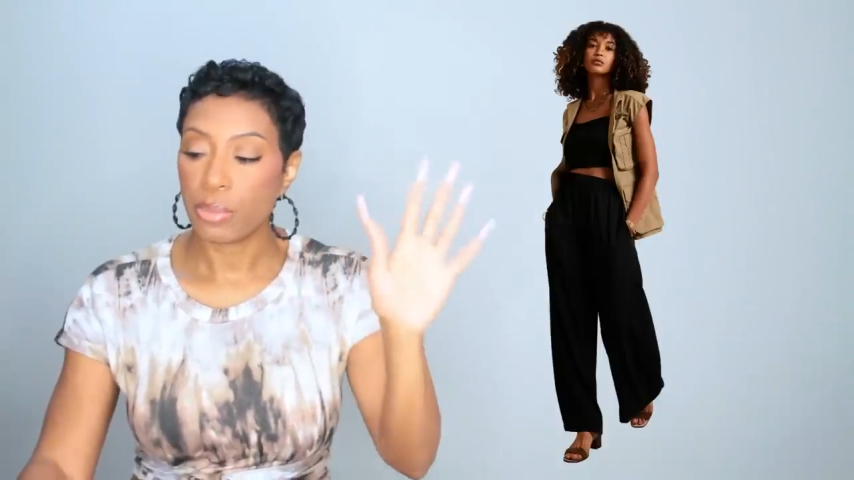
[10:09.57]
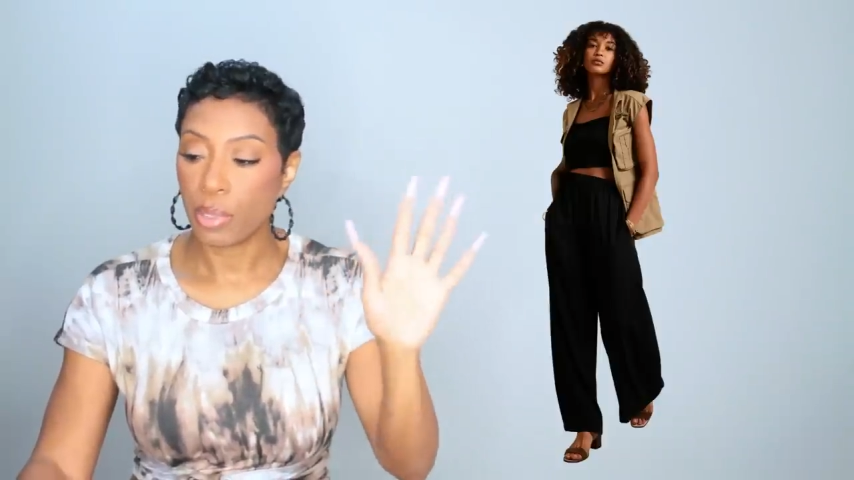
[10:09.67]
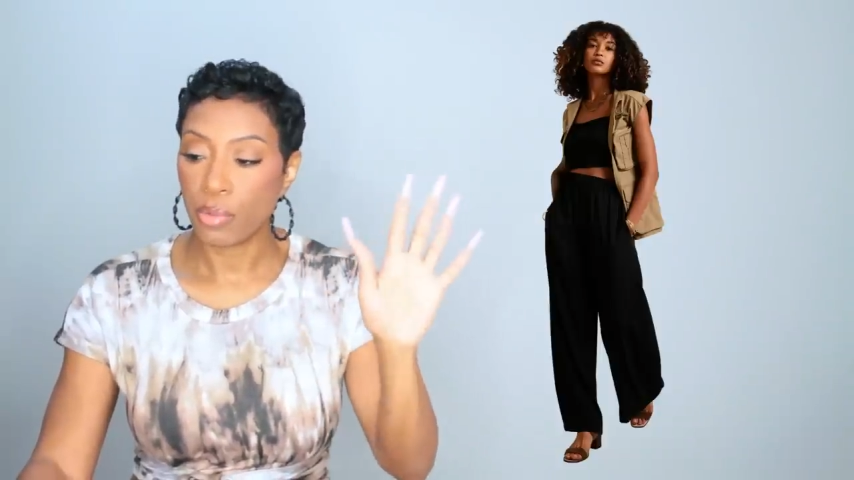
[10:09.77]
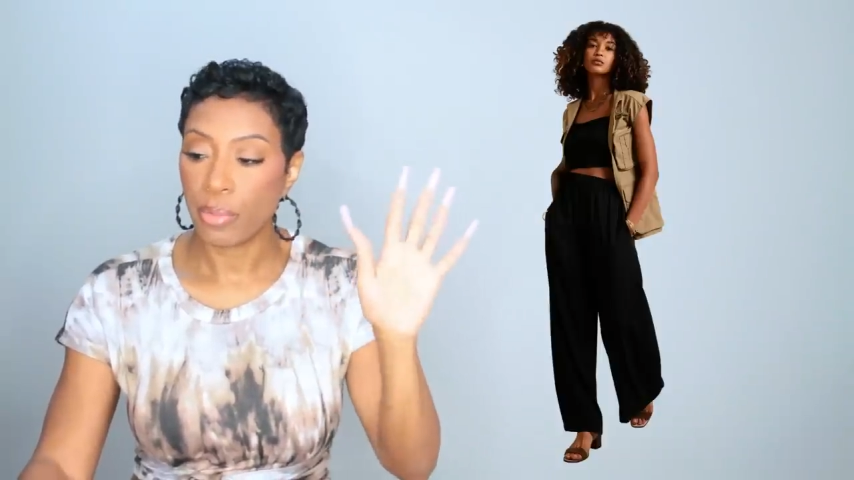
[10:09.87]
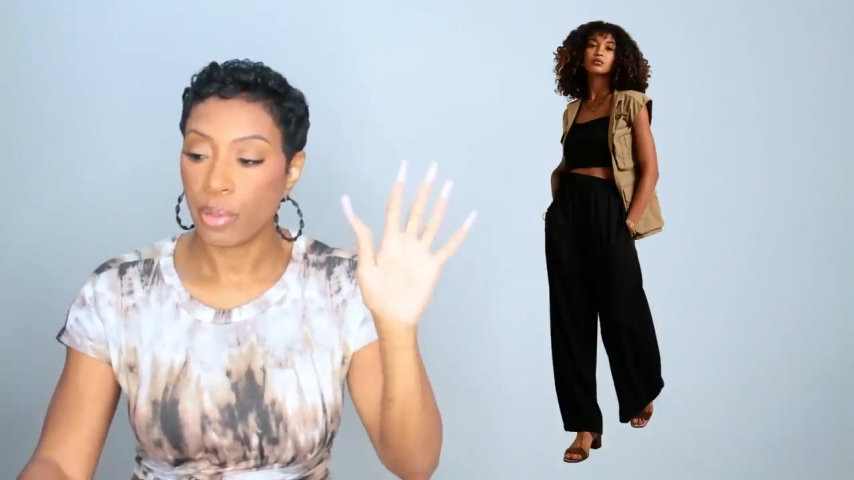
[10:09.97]

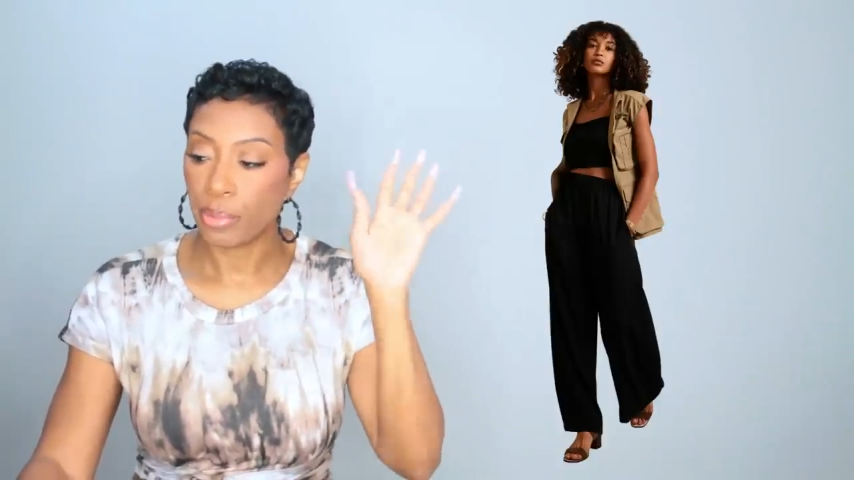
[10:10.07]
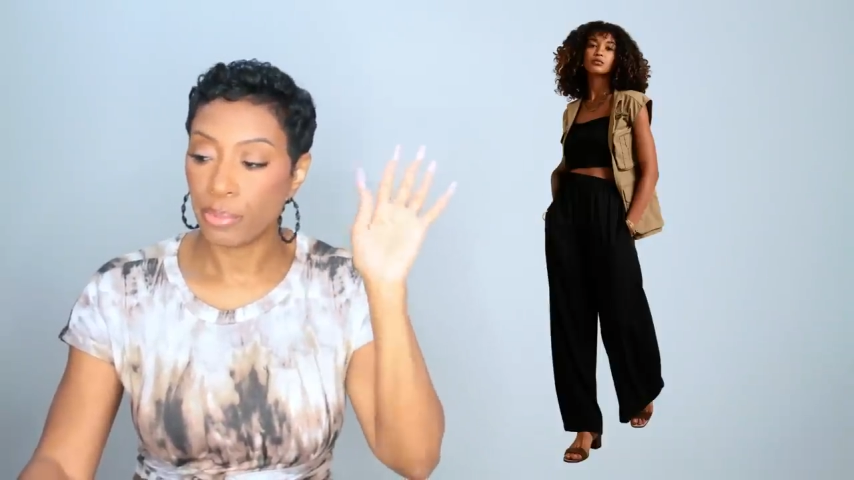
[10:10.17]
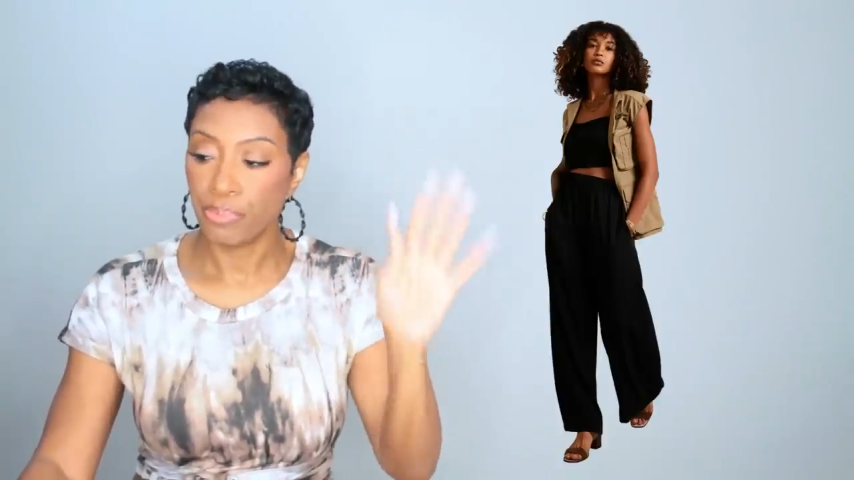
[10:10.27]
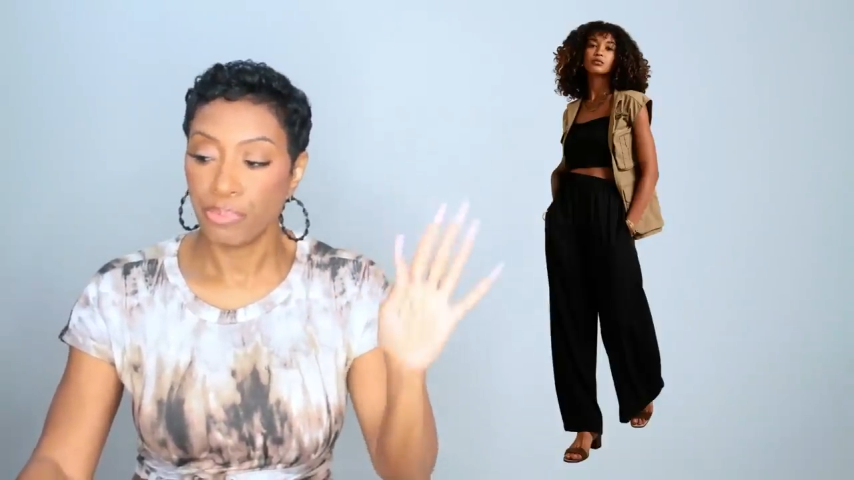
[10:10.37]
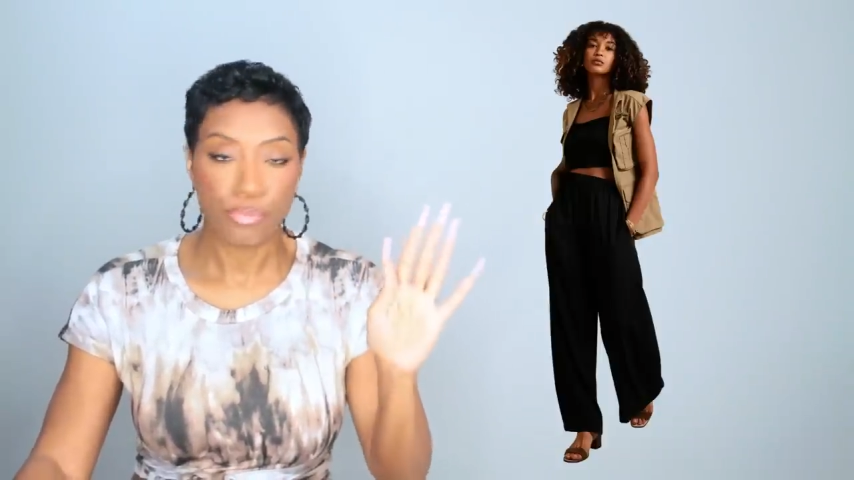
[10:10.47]
But remember,
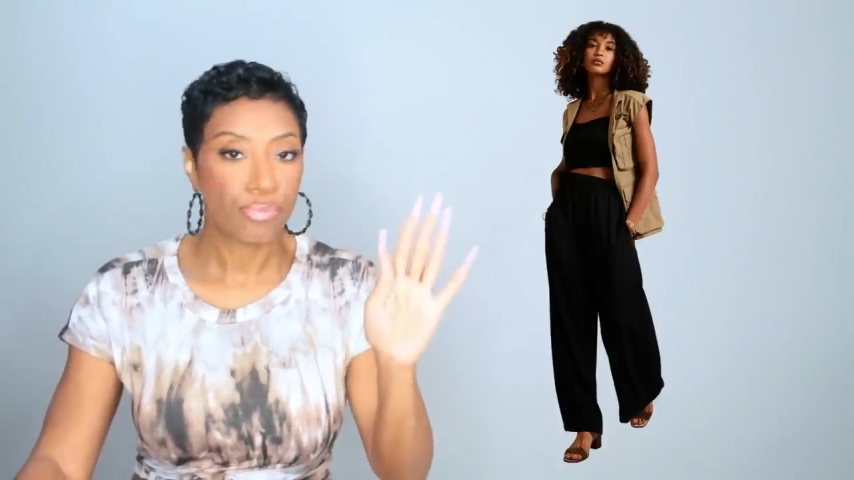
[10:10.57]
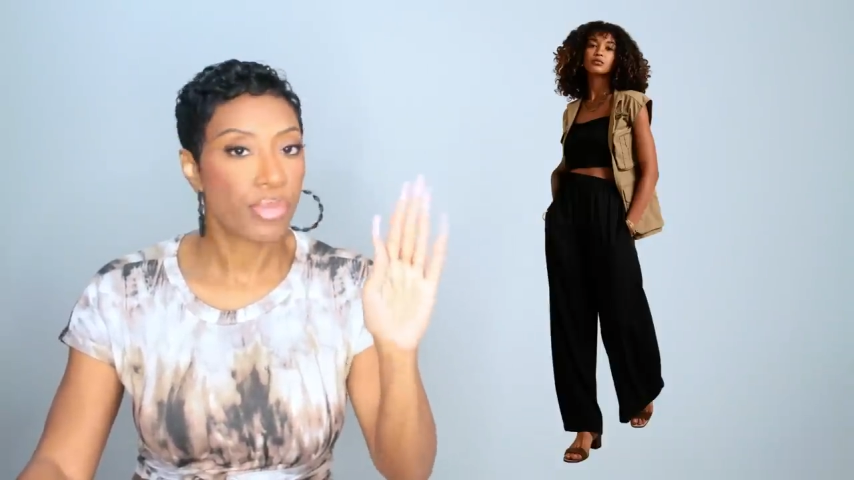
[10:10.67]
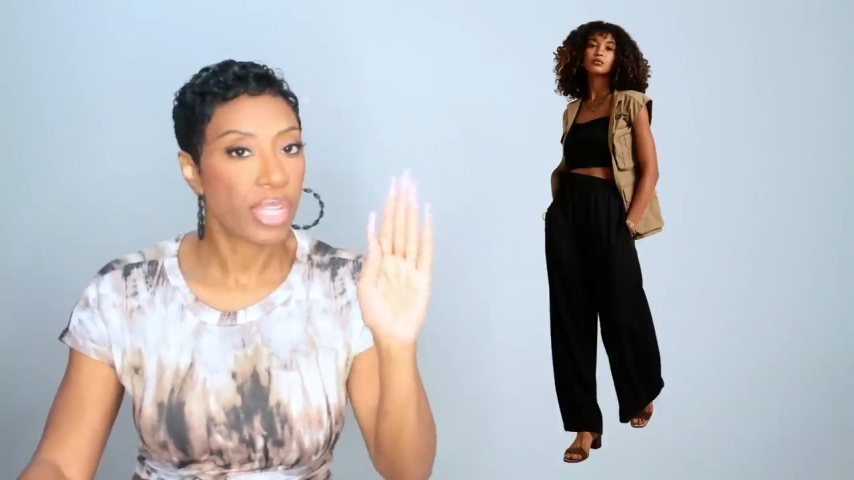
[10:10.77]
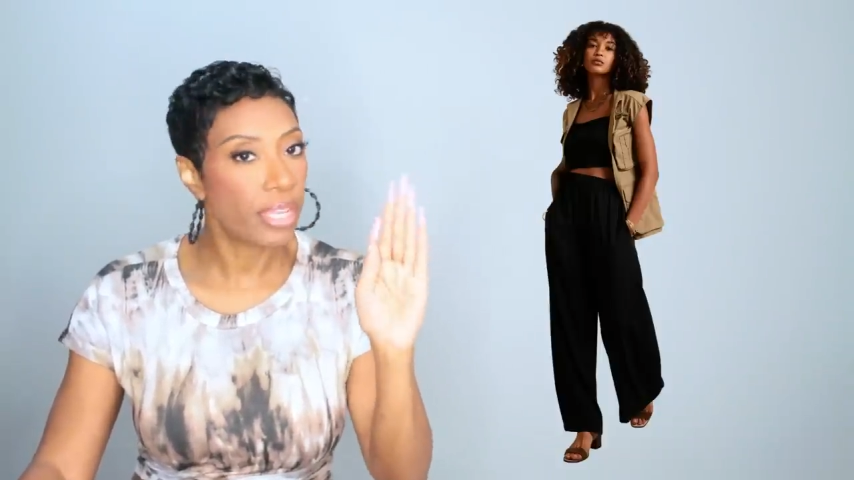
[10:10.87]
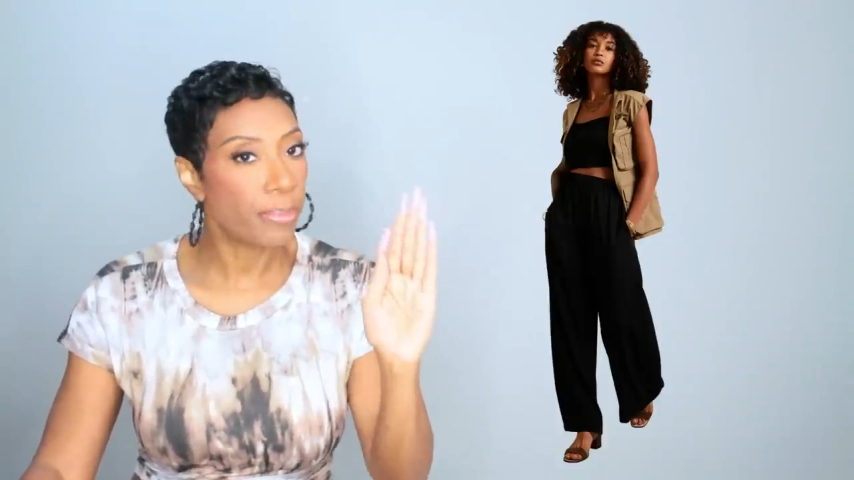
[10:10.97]

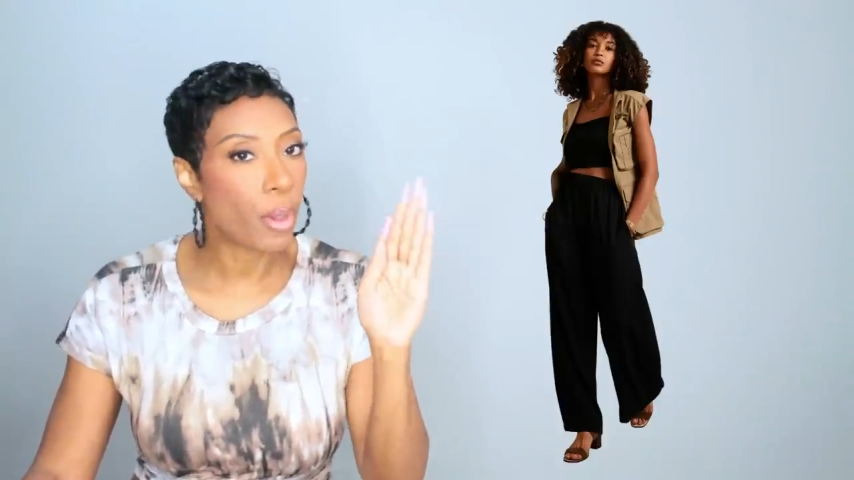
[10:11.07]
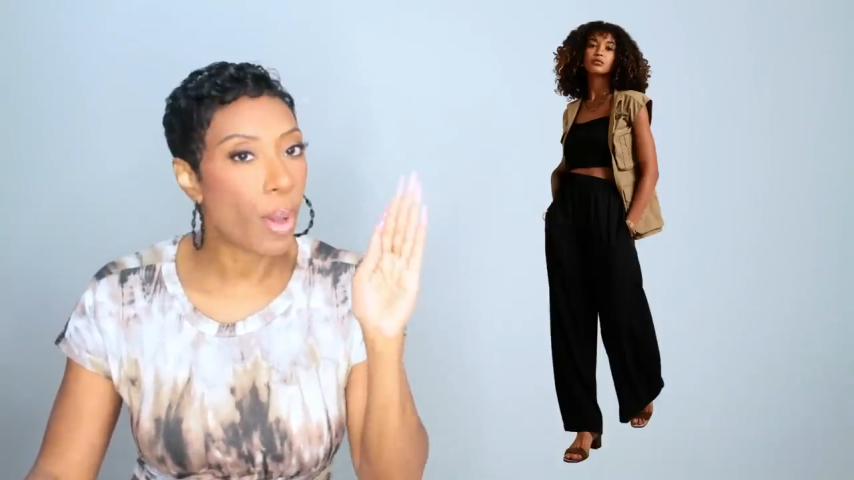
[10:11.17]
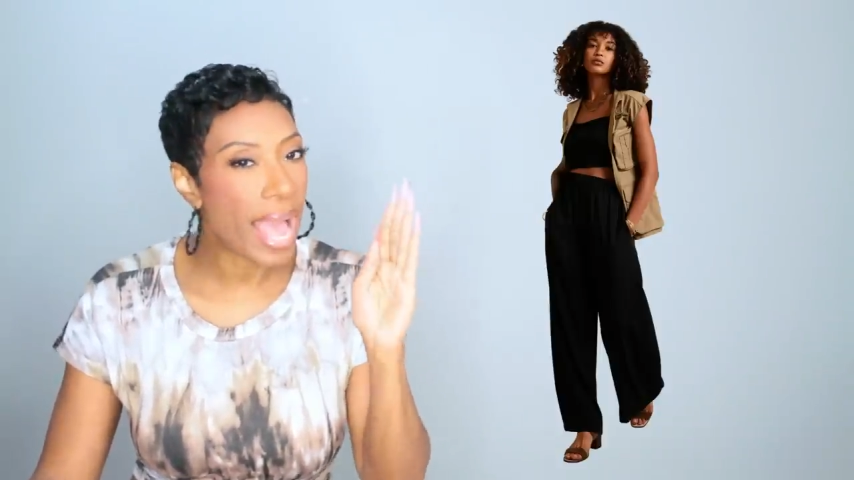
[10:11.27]
keep your